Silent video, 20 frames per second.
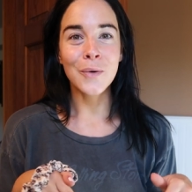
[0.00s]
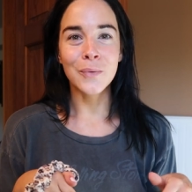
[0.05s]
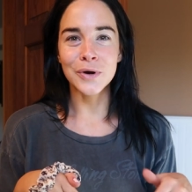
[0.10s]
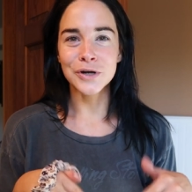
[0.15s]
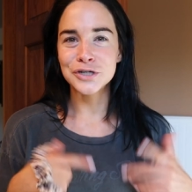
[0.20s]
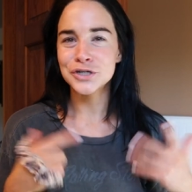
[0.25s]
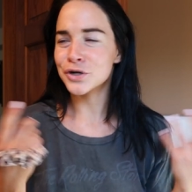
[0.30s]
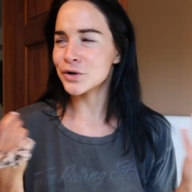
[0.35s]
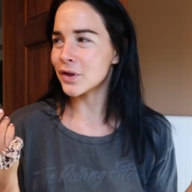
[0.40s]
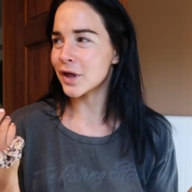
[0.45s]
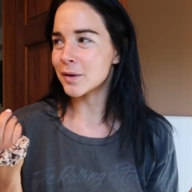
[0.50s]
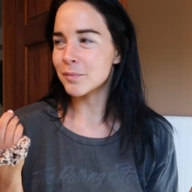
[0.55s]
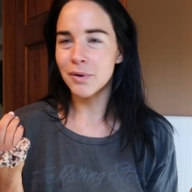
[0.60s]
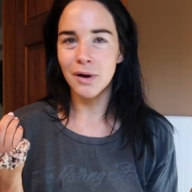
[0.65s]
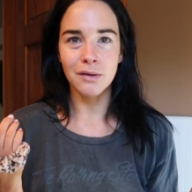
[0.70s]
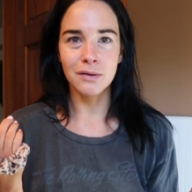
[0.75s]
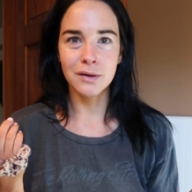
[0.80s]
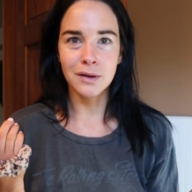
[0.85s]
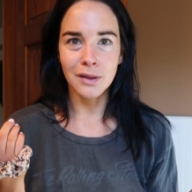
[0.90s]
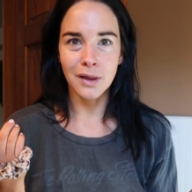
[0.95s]
which you're like
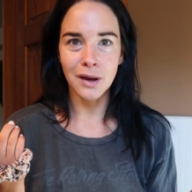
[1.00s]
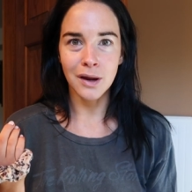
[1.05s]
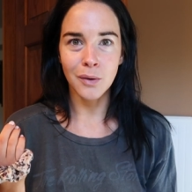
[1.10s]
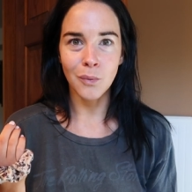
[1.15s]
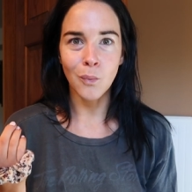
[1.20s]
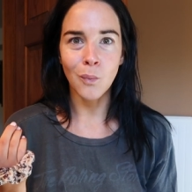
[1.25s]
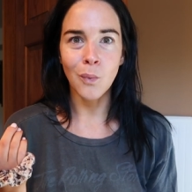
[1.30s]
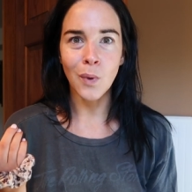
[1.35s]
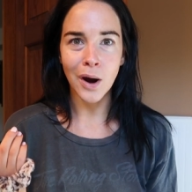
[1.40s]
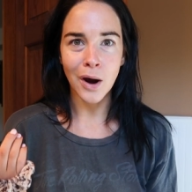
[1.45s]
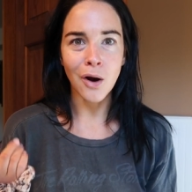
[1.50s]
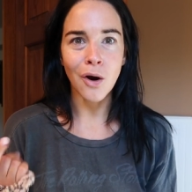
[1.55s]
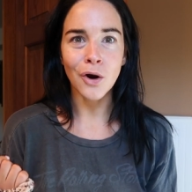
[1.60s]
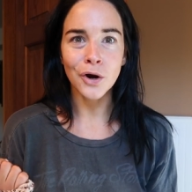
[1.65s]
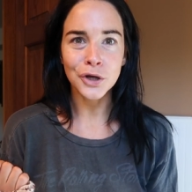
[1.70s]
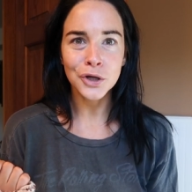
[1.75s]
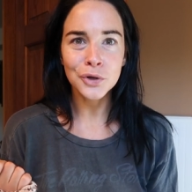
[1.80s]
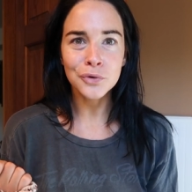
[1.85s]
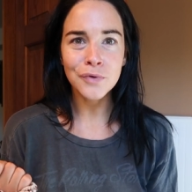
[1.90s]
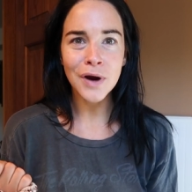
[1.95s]
probably like, where
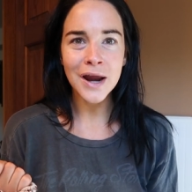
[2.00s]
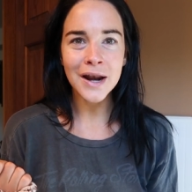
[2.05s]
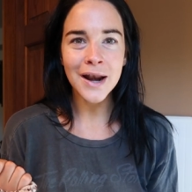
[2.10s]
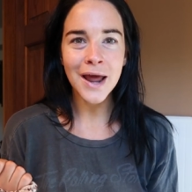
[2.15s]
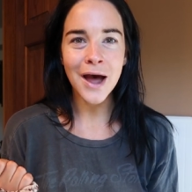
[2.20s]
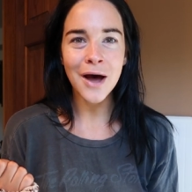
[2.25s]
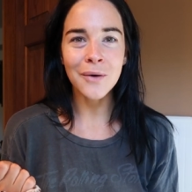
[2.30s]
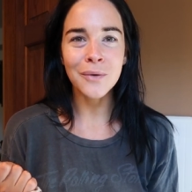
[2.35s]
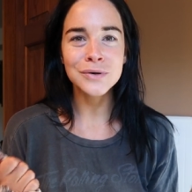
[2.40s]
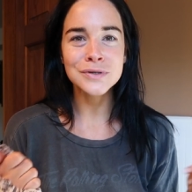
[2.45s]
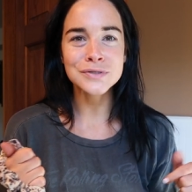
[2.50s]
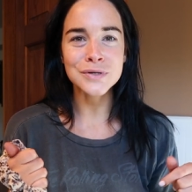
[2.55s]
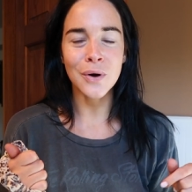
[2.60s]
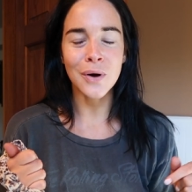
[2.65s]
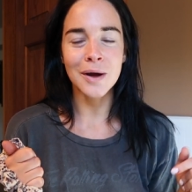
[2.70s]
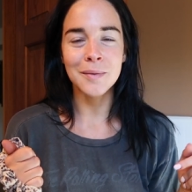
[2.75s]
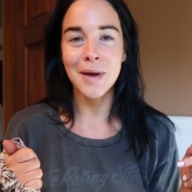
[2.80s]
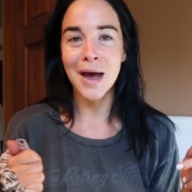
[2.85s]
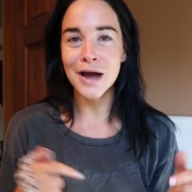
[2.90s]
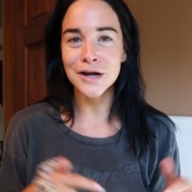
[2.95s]
are you right now? So
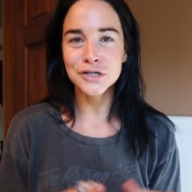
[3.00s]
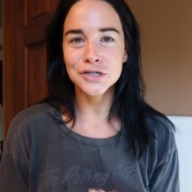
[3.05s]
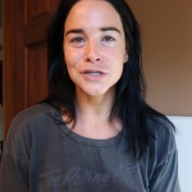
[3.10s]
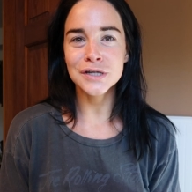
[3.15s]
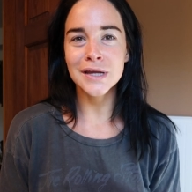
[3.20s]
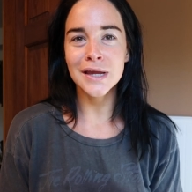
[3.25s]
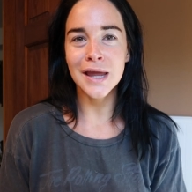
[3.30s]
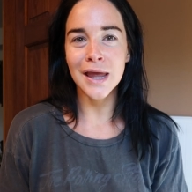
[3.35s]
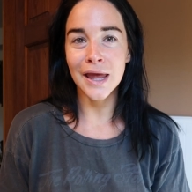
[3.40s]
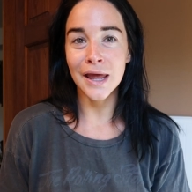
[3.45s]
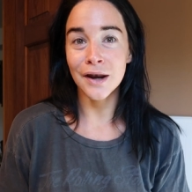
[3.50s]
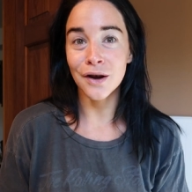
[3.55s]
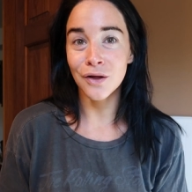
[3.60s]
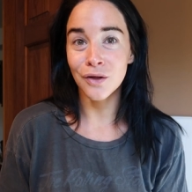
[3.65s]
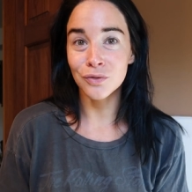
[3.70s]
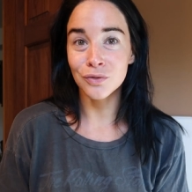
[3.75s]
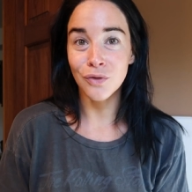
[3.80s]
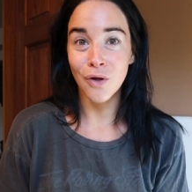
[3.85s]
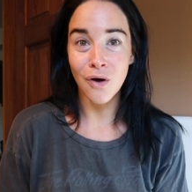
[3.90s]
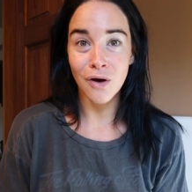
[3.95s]
I'm actually in
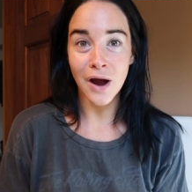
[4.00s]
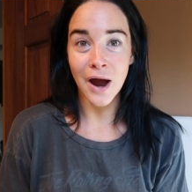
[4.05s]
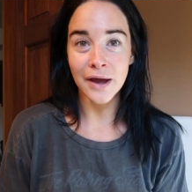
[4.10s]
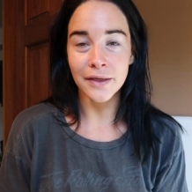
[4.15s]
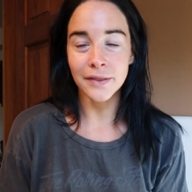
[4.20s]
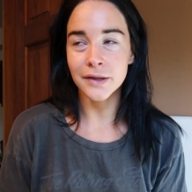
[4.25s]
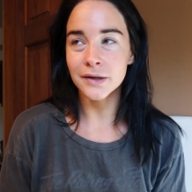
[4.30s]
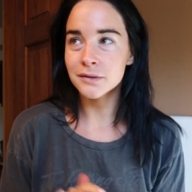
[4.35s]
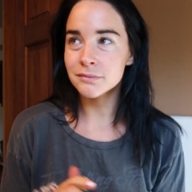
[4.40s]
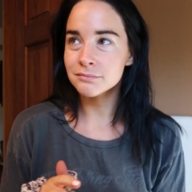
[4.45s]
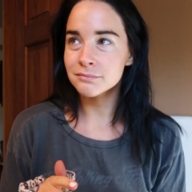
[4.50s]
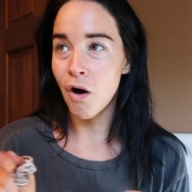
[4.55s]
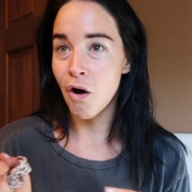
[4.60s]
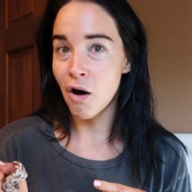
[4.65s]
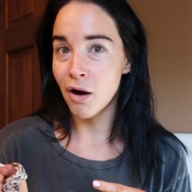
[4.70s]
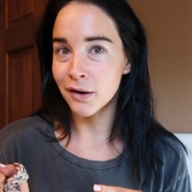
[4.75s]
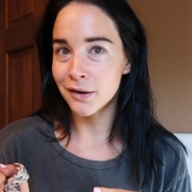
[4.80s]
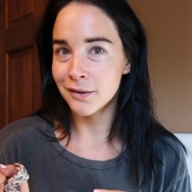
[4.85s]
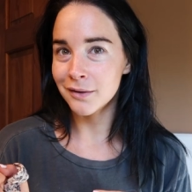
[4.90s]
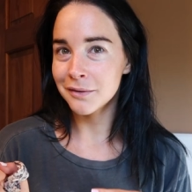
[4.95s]
Long Island,
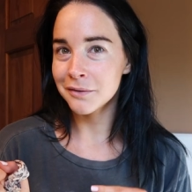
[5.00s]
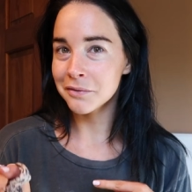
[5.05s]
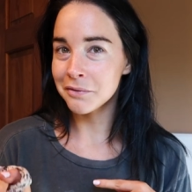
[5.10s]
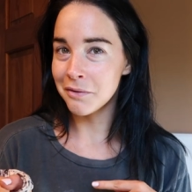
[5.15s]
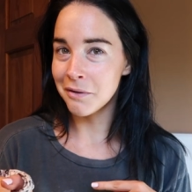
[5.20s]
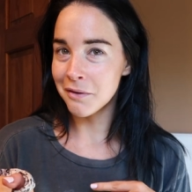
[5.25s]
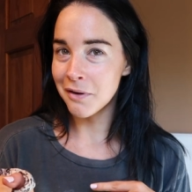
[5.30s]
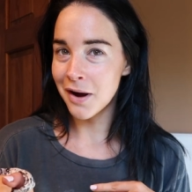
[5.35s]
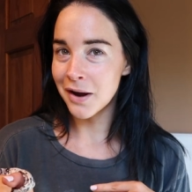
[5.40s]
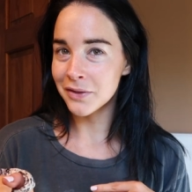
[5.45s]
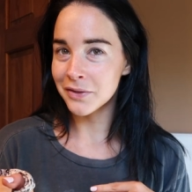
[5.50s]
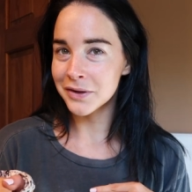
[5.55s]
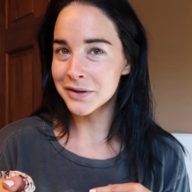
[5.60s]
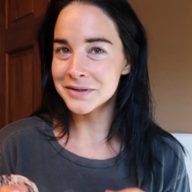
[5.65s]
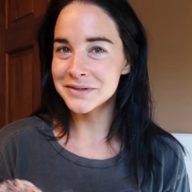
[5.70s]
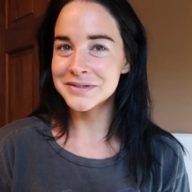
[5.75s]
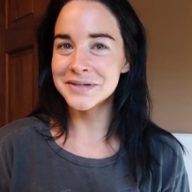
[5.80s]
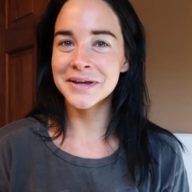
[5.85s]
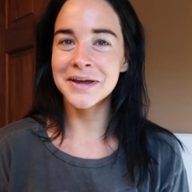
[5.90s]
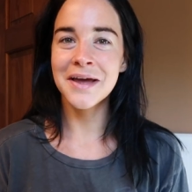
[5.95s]
on Long
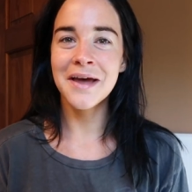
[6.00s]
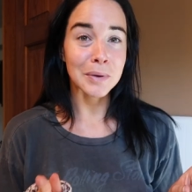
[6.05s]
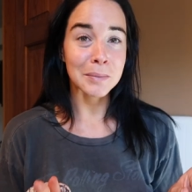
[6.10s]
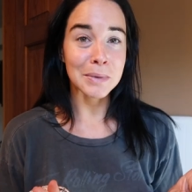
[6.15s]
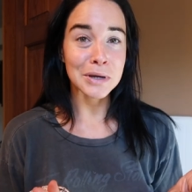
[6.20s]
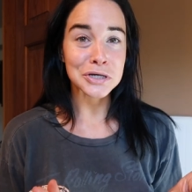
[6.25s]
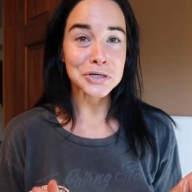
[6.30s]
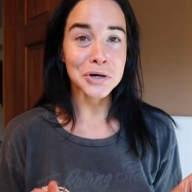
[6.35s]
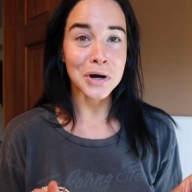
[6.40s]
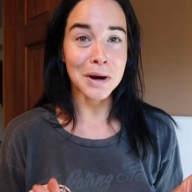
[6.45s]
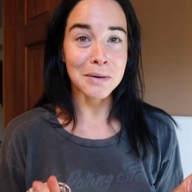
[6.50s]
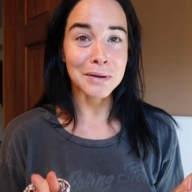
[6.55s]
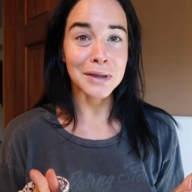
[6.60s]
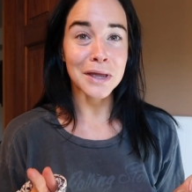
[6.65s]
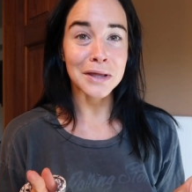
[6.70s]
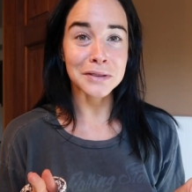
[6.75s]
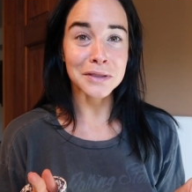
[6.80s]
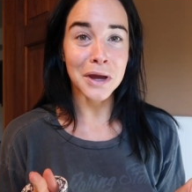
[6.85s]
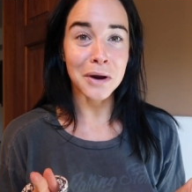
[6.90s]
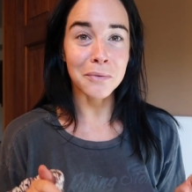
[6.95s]
Island. I wanna make sure I
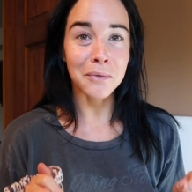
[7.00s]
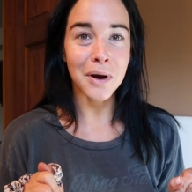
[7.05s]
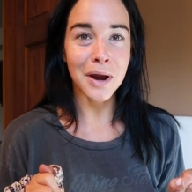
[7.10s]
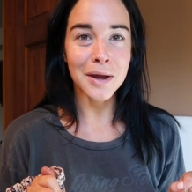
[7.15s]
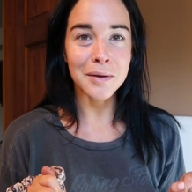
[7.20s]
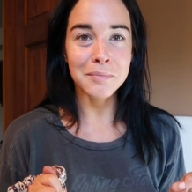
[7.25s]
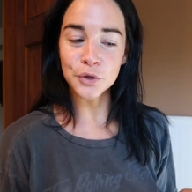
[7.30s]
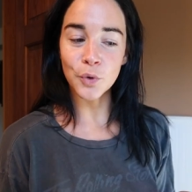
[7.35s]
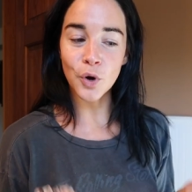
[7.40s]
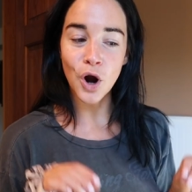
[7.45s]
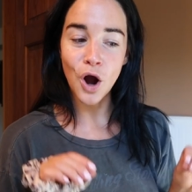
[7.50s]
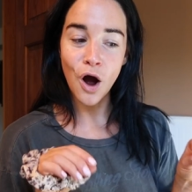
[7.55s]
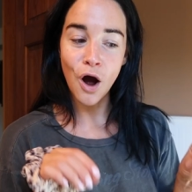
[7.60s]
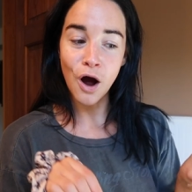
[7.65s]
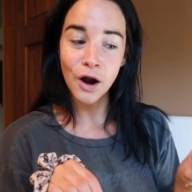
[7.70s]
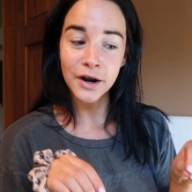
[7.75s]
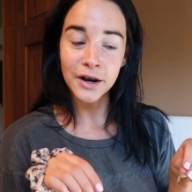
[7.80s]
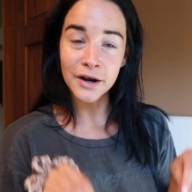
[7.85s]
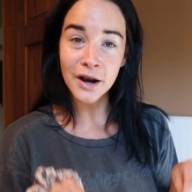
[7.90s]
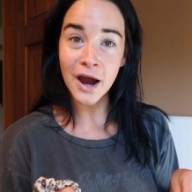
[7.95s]
get that right. You are
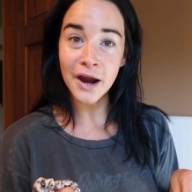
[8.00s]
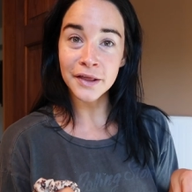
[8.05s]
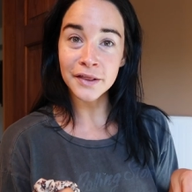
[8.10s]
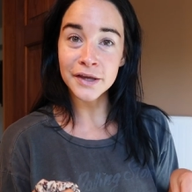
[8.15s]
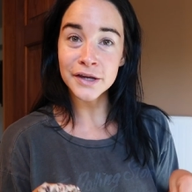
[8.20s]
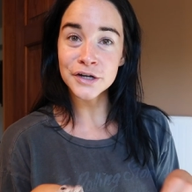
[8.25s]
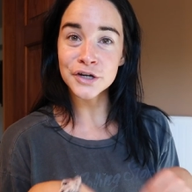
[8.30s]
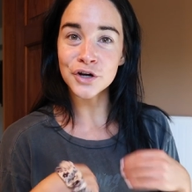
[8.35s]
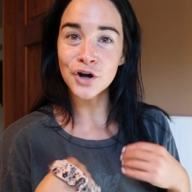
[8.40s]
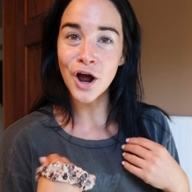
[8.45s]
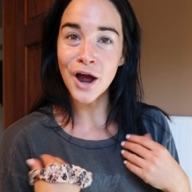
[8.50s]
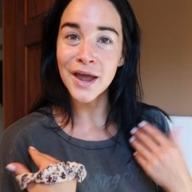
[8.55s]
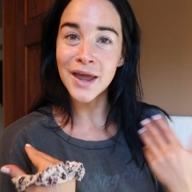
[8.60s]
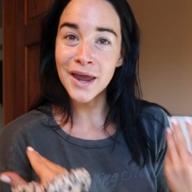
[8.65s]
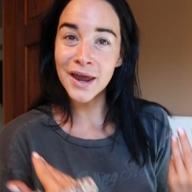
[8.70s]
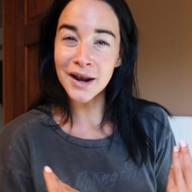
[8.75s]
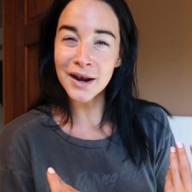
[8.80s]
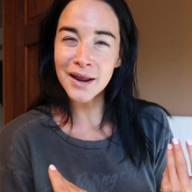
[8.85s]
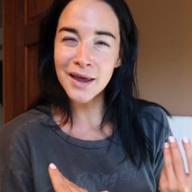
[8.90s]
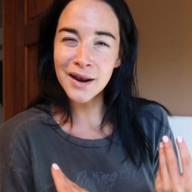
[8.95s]
on an island, you're not
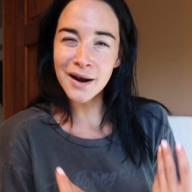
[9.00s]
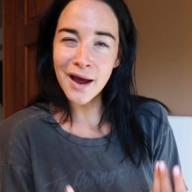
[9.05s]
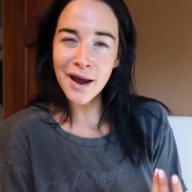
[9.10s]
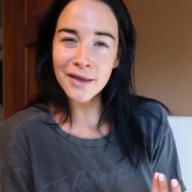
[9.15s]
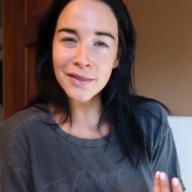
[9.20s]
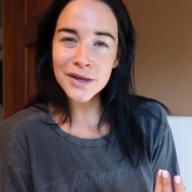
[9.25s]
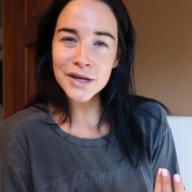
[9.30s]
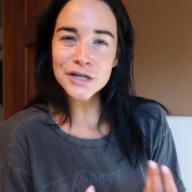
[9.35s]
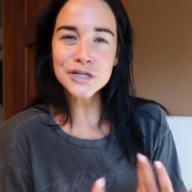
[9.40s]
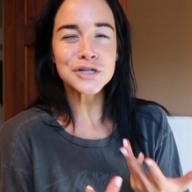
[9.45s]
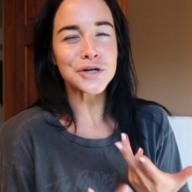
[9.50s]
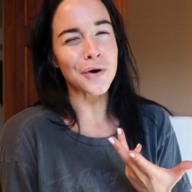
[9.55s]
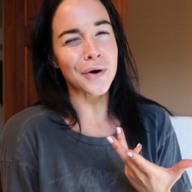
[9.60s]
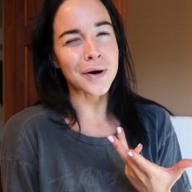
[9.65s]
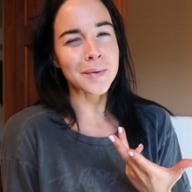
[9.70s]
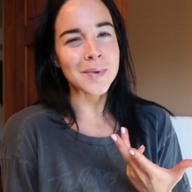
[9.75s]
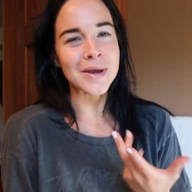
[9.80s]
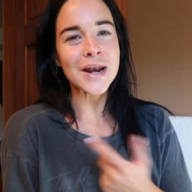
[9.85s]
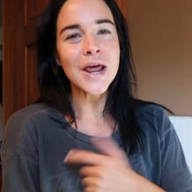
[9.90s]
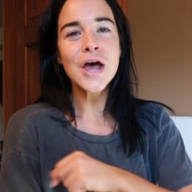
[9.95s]
in an island, you know
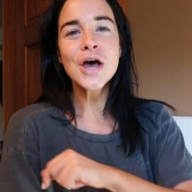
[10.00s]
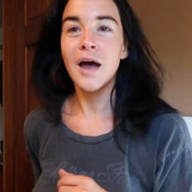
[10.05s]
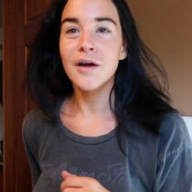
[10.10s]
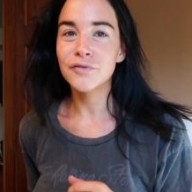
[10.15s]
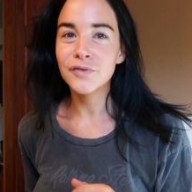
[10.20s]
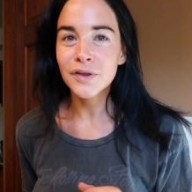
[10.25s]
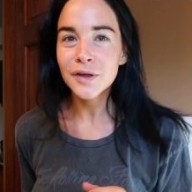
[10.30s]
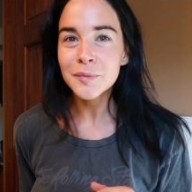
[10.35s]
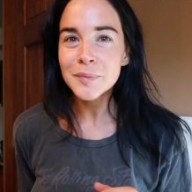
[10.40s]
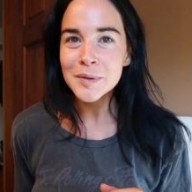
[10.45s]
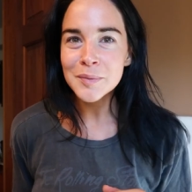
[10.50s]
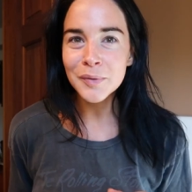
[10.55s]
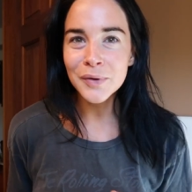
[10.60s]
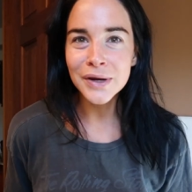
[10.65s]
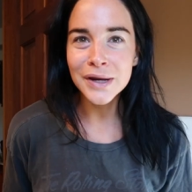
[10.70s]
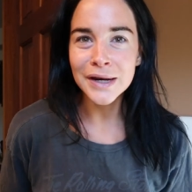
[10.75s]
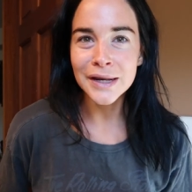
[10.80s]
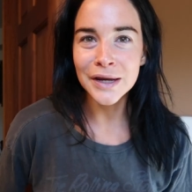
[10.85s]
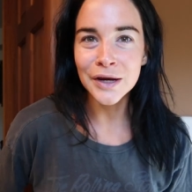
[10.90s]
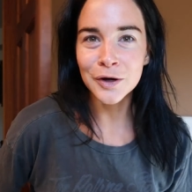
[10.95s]
what I mean? I feel like people
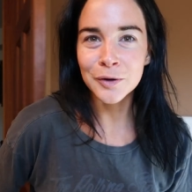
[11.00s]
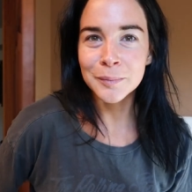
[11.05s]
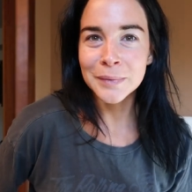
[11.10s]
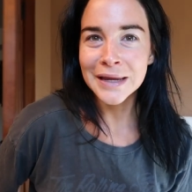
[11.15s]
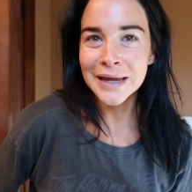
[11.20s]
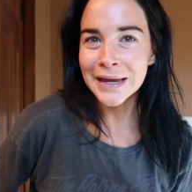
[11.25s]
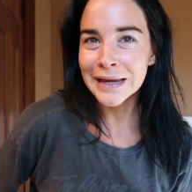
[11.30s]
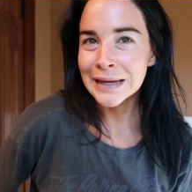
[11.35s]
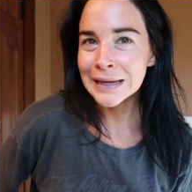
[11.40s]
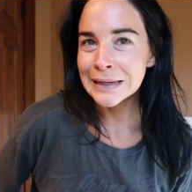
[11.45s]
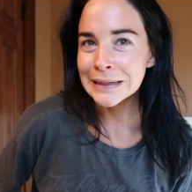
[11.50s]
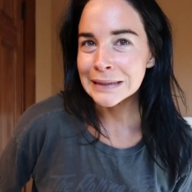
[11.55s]
can hear me